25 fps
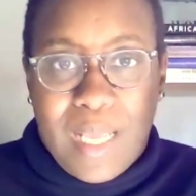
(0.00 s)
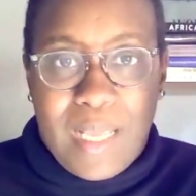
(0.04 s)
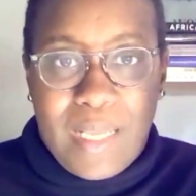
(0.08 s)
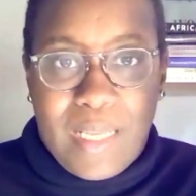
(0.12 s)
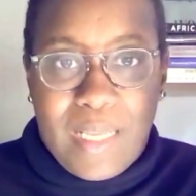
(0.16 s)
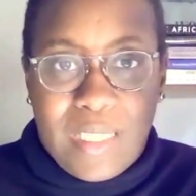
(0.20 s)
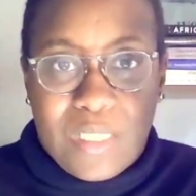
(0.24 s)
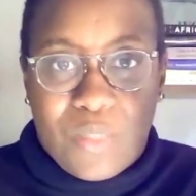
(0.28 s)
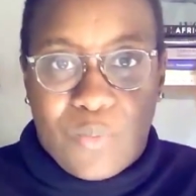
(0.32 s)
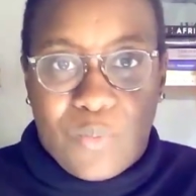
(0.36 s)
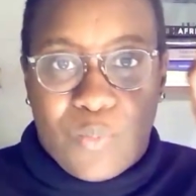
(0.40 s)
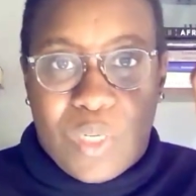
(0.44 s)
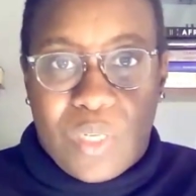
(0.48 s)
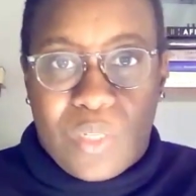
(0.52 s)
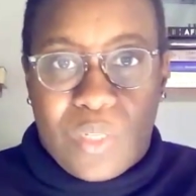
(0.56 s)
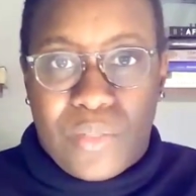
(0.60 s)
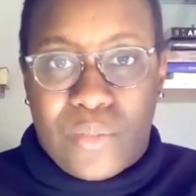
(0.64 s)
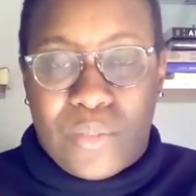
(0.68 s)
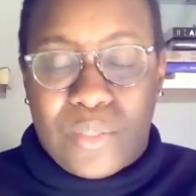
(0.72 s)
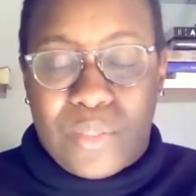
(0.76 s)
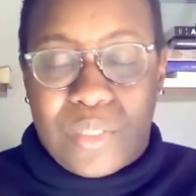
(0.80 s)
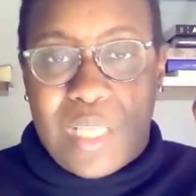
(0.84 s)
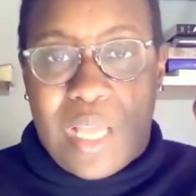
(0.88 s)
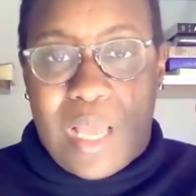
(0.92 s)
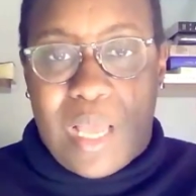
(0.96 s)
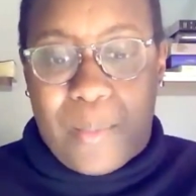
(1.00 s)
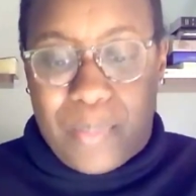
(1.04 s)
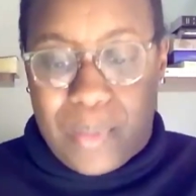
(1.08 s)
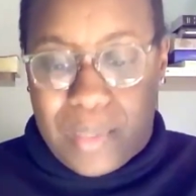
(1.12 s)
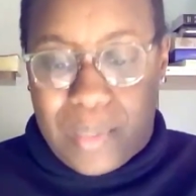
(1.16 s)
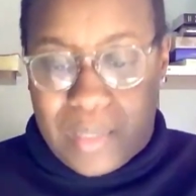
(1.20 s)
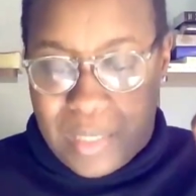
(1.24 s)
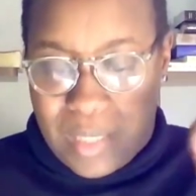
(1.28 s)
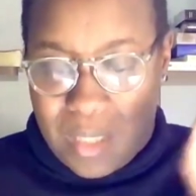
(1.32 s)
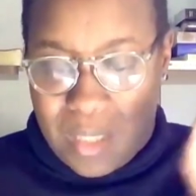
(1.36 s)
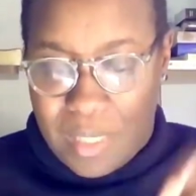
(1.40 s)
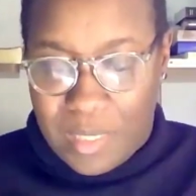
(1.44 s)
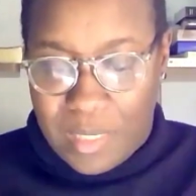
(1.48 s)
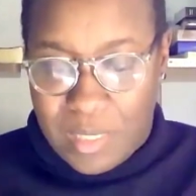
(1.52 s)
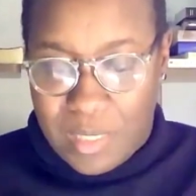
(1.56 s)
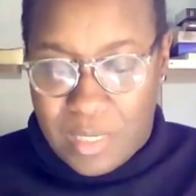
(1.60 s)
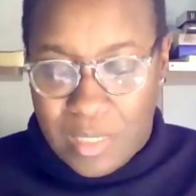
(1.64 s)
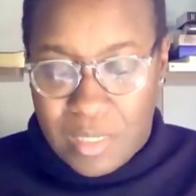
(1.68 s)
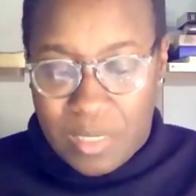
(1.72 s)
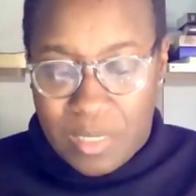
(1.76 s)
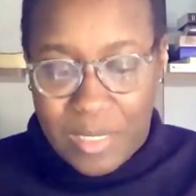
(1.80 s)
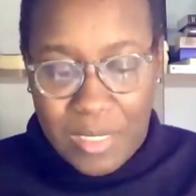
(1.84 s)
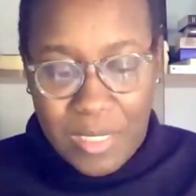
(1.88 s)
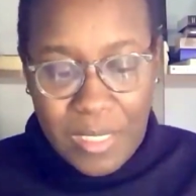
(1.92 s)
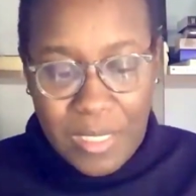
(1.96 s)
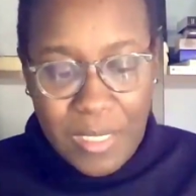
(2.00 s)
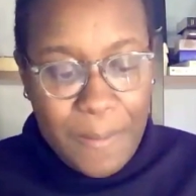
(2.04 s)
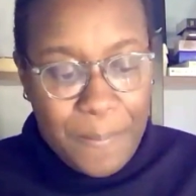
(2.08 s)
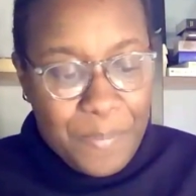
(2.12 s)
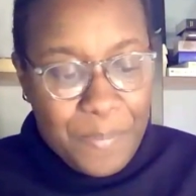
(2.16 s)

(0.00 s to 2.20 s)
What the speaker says: at each one of those topic sentences.